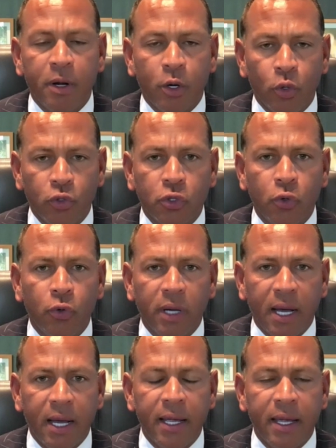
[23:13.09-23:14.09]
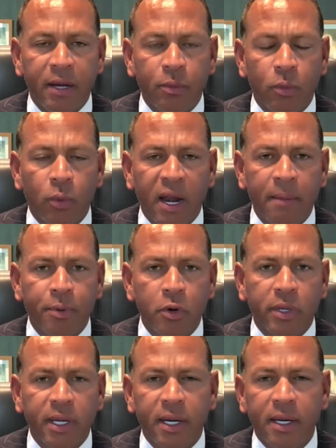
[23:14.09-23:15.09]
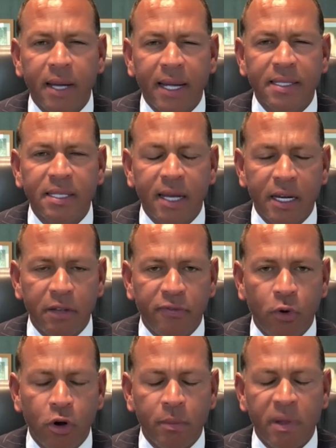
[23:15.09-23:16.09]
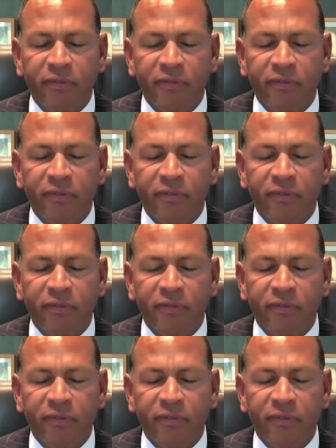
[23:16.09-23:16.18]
an old school guy. And when I broke in 1994,